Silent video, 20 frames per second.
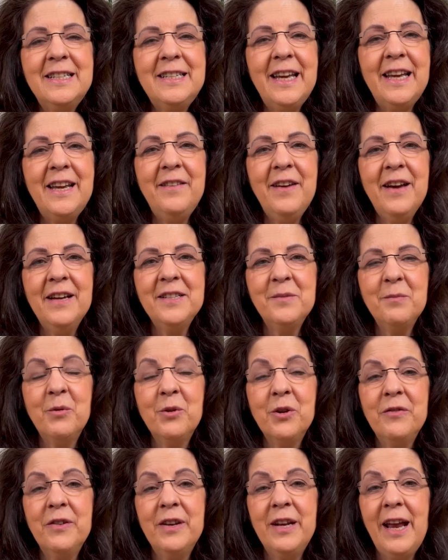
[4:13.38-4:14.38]
Dave has
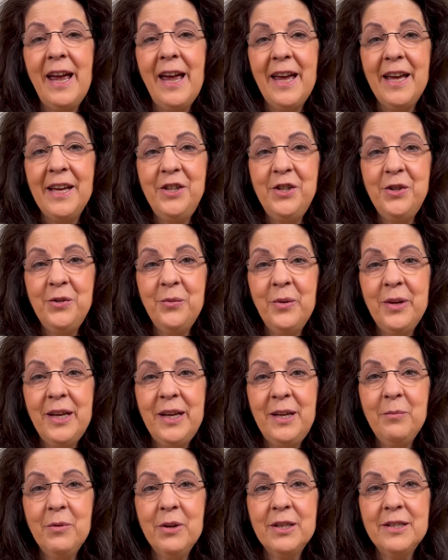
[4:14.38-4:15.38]
more of an edge when
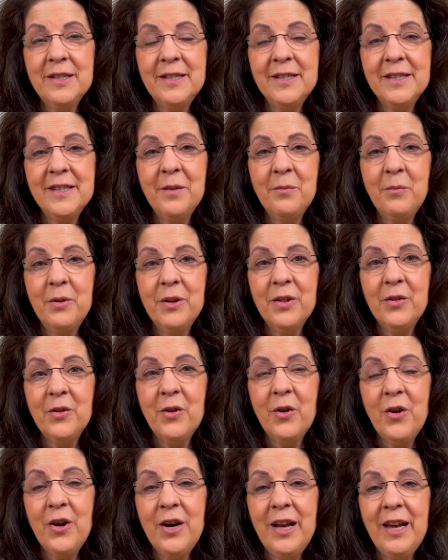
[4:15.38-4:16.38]
he brings this up with
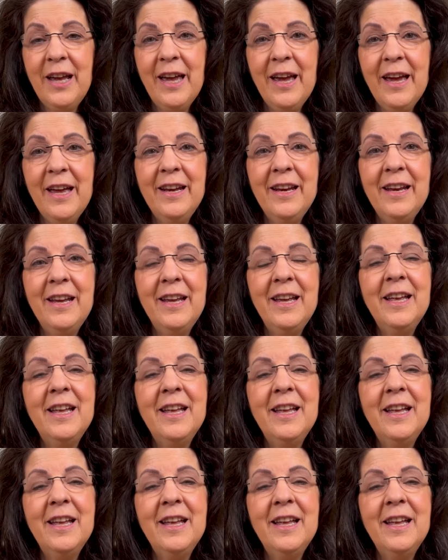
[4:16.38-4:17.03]
Lauren again?